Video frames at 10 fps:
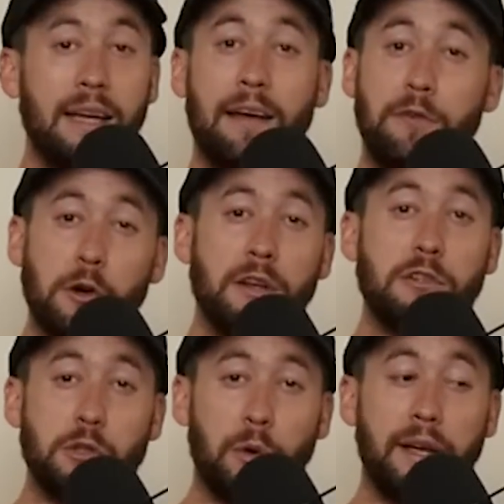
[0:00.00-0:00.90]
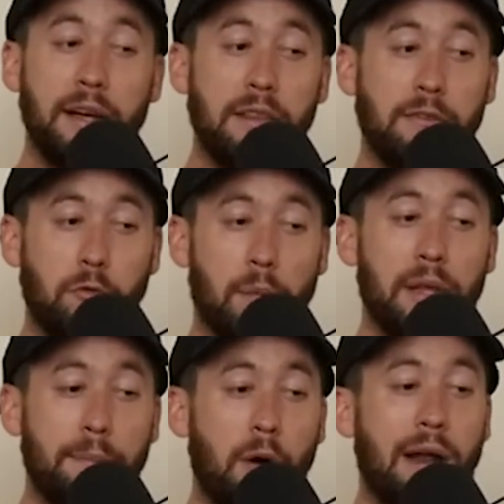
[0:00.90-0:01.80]
if you're enjoying the
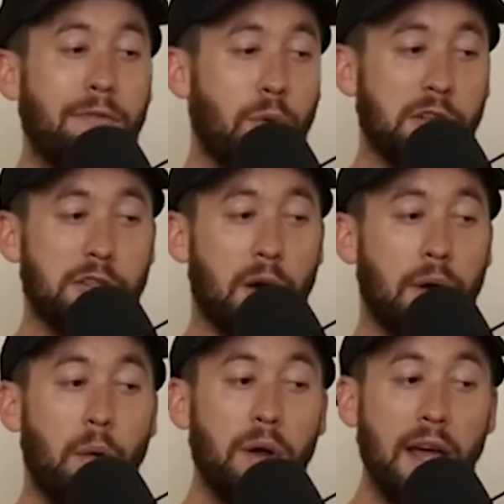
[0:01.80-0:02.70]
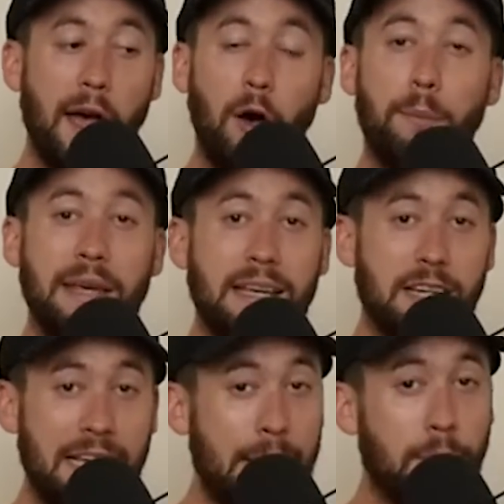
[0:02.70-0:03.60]
Formula Bone F1 show and want to help me
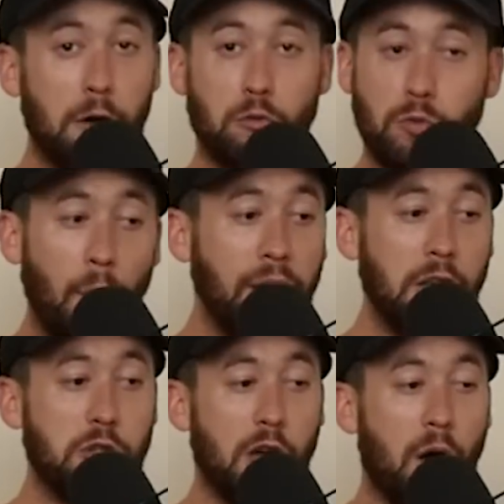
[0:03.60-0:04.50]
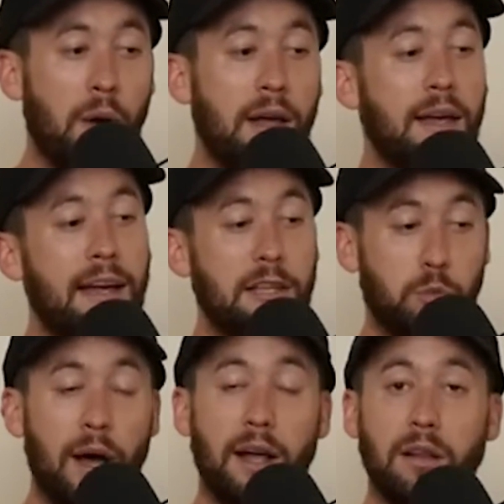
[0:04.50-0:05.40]
keep growing the show, as
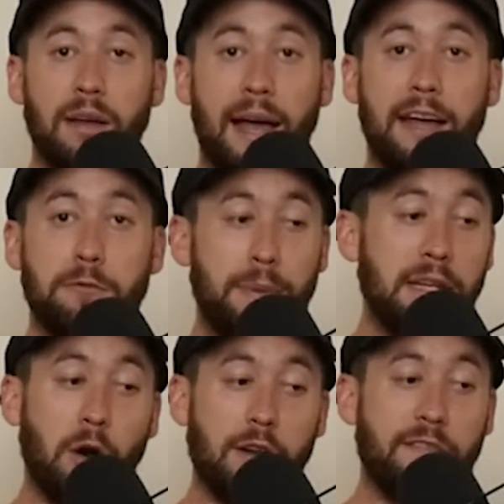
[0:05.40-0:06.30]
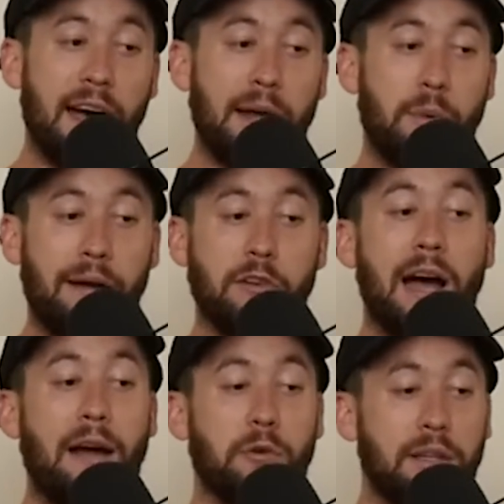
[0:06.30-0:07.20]
well as be notified whenever
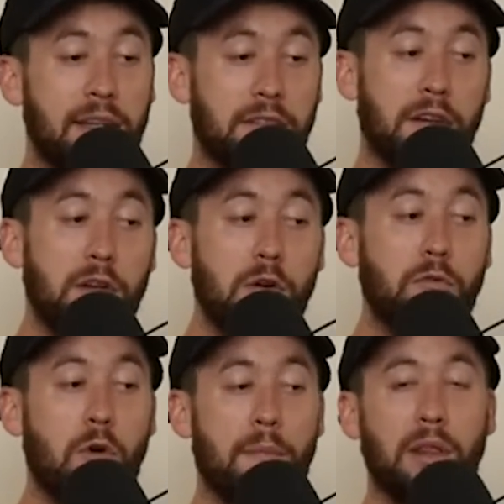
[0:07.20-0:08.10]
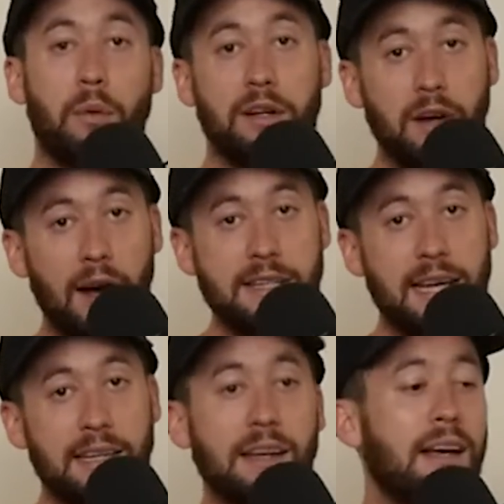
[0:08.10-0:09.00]
I release new Formula One
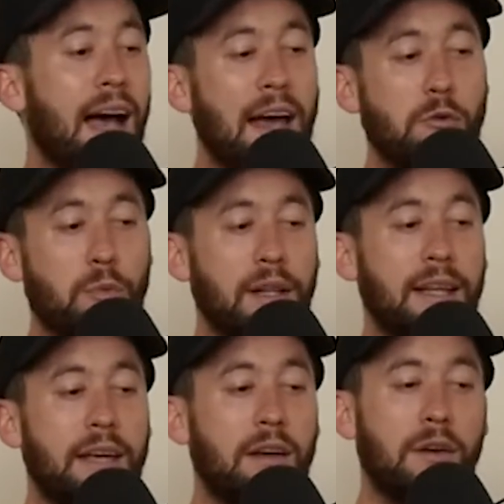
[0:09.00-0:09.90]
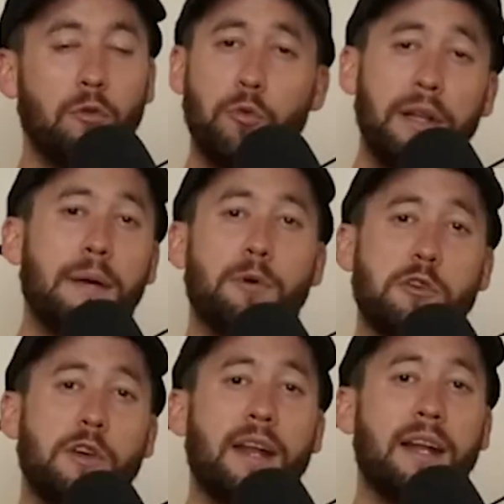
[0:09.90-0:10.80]
content, I'd really
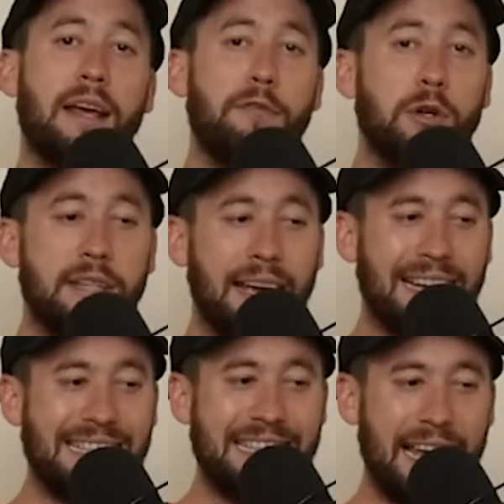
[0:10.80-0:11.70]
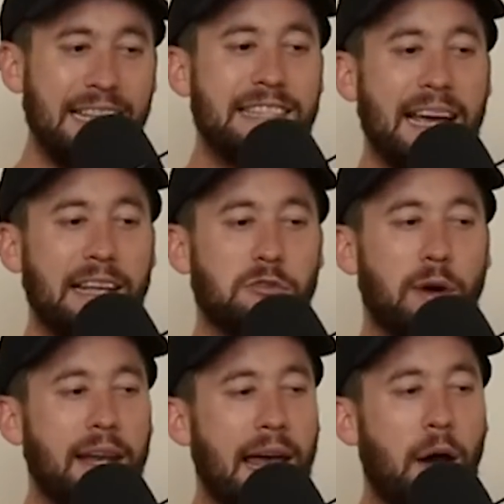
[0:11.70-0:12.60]
appreciate it if you could take 10 seconds
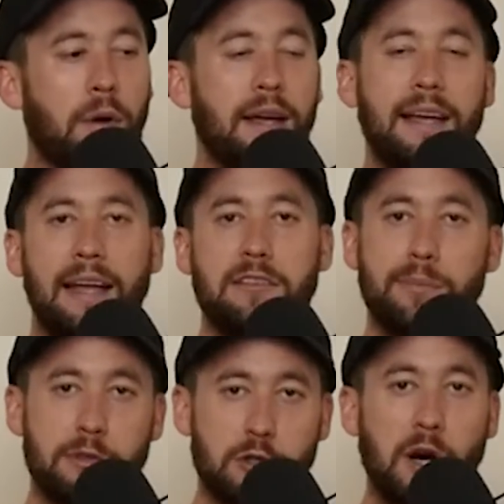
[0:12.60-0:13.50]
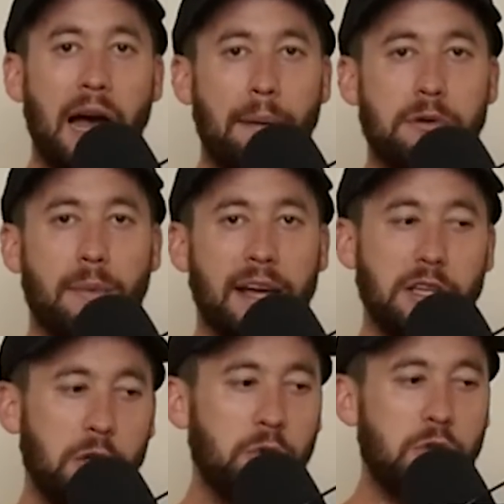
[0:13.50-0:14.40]
right now and subscribe to my
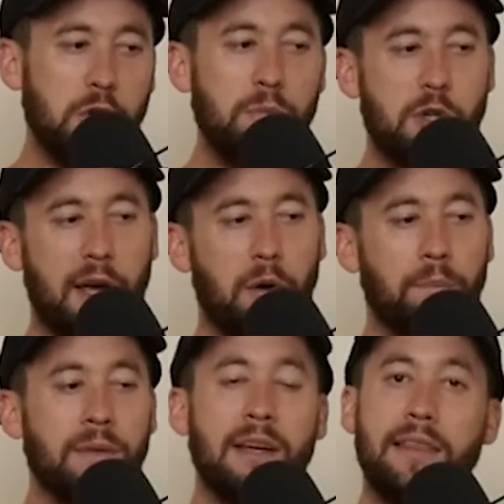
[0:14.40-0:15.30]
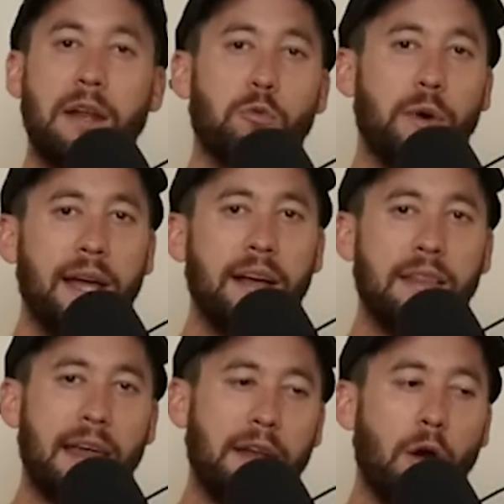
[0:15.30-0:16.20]
YouTube channel, then ring
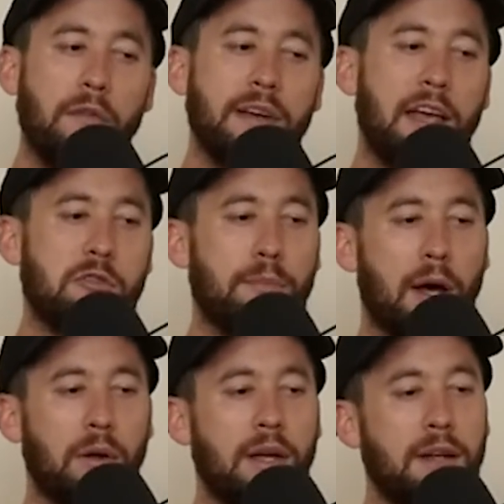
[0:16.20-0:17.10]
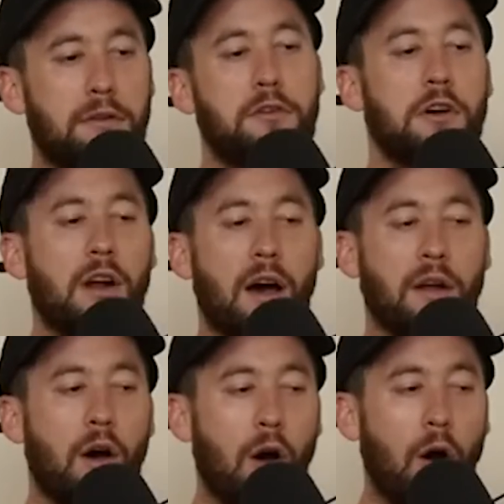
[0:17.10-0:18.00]
that notification bell to turn on
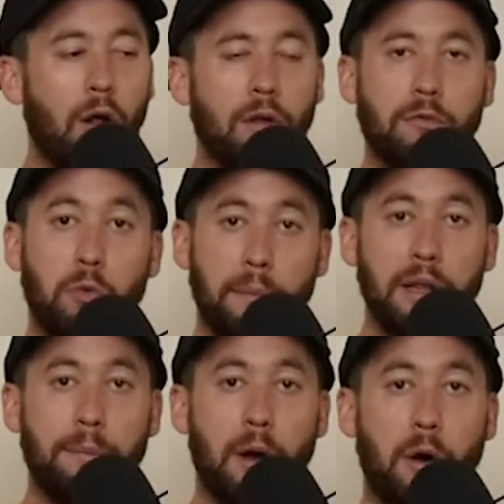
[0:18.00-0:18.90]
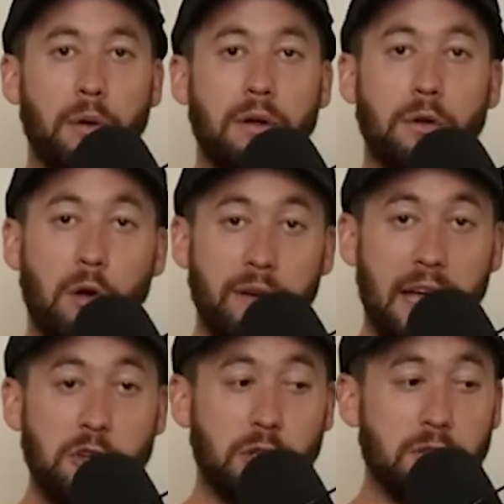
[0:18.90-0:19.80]
all Formula Bone
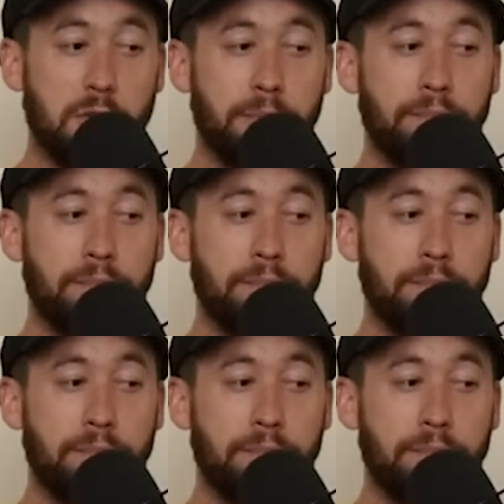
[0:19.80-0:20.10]
notifications.